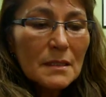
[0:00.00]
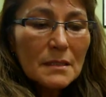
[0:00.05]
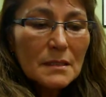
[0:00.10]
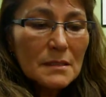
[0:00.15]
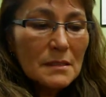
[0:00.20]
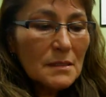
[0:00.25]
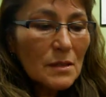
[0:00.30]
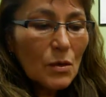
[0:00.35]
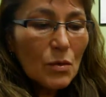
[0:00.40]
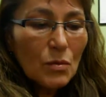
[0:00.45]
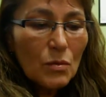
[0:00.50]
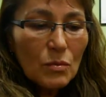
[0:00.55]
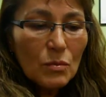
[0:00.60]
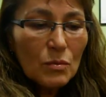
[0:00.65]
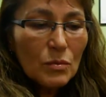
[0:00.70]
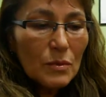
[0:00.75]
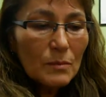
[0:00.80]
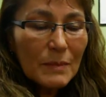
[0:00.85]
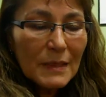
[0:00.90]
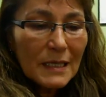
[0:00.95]
So
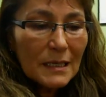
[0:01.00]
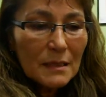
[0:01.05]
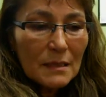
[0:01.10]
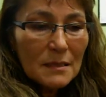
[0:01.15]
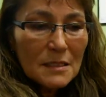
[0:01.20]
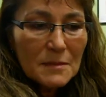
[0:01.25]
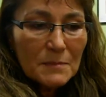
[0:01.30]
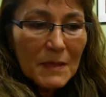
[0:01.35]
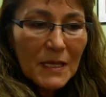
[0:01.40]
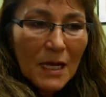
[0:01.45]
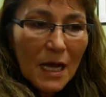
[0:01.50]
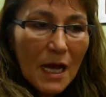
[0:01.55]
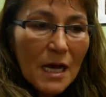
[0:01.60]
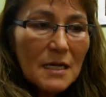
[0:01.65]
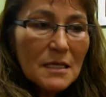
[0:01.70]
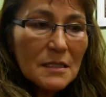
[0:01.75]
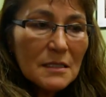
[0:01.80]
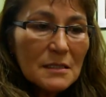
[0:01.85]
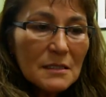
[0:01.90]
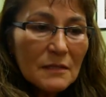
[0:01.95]
it's
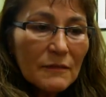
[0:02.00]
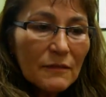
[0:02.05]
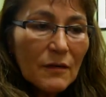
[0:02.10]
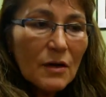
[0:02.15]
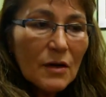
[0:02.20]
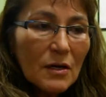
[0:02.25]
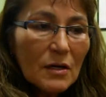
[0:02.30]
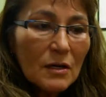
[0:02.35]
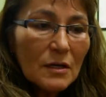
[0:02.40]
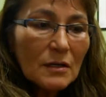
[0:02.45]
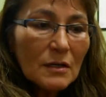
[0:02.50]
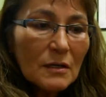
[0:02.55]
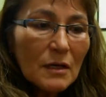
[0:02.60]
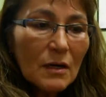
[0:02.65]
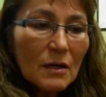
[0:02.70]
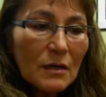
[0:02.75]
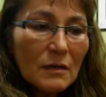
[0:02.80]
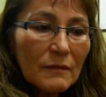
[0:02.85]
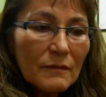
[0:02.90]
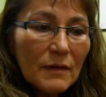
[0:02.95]
because of our
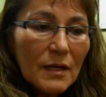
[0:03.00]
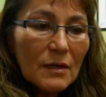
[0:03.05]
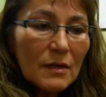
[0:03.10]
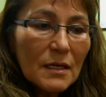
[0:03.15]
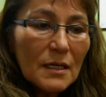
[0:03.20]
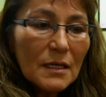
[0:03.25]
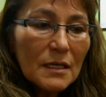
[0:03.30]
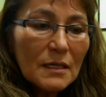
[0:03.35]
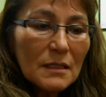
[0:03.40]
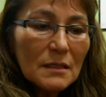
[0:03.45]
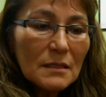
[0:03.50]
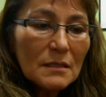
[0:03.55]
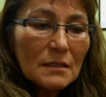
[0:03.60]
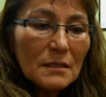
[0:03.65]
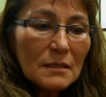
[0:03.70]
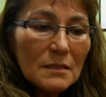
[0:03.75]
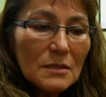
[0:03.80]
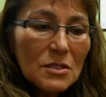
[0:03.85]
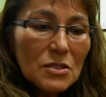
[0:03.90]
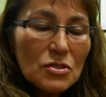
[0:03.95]
very
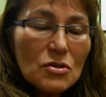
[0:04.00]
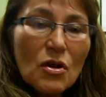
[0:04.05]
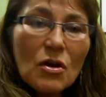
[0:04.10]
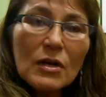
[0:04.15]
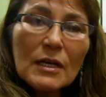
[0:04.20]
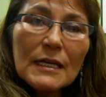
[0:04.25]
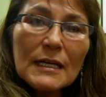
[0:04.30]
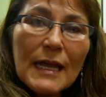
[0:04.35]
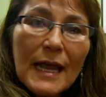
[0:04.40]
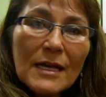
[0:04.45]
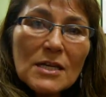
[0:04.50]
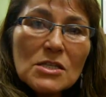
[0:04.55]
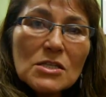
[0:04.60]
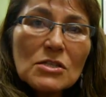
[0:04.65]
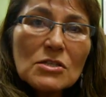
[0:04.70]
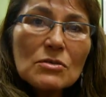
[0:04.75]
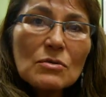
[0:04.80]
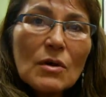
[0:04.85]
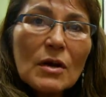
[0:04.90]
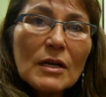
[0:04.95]
strong
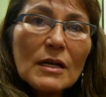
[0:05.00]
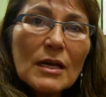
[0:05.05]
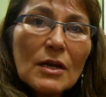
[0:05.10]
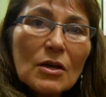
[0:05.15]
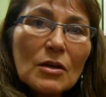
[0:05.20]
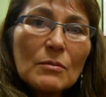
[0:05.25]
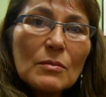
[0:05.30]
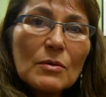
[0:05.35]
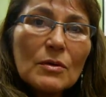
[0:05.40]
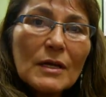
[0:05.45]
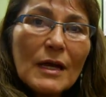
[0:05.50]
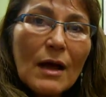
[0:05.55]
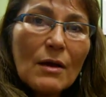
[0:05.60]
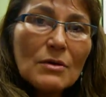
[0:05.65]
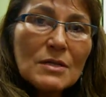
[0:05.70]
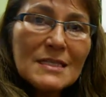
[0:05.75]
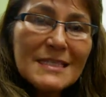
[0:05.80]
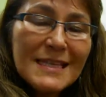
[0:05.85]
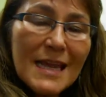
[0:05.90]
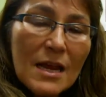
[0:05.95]
connection to our caribou and how
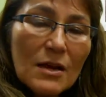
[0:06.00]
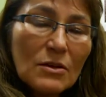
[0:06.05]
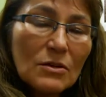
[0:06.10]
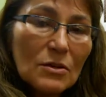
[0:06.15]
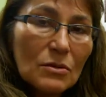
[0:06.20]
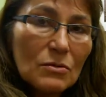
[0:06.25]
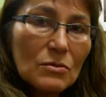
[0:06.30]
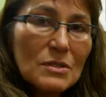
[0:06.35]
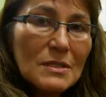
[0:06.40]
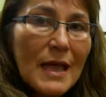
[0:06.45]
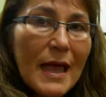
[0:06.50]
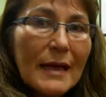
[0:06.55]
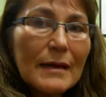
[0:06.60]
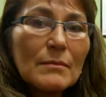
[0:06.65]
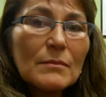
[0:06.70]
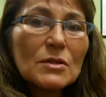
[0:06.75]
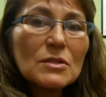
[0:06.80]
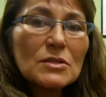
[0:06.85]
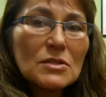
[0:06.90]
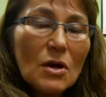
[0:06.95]
sacred those
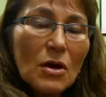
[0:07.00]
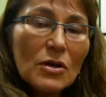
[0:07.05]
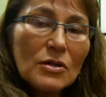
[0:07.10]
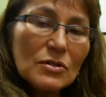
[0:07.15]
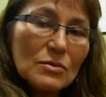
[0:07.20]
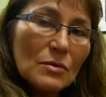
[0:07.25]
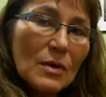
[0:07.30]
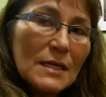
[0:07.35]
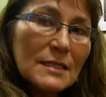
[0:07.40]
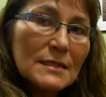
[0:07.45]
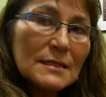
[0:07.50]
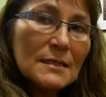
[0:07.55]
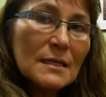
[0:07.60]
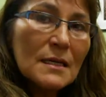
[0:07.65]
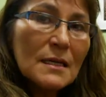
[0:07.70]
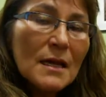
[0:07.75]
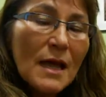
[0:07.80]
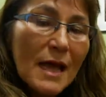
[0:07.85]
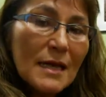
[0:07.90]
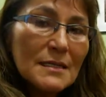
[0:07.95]
animals are to us
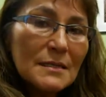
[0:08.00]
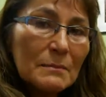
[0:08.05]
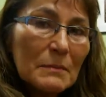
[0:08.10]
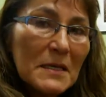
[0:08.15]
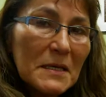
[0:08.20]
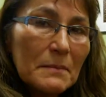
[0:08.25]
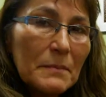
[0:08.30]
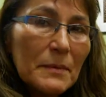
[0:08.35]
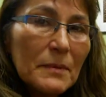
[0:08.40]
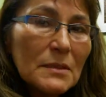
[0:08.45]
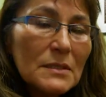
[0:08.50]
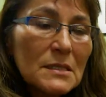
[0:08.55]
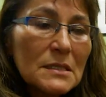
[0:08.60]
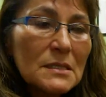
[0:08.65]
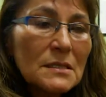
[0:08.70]
as a people.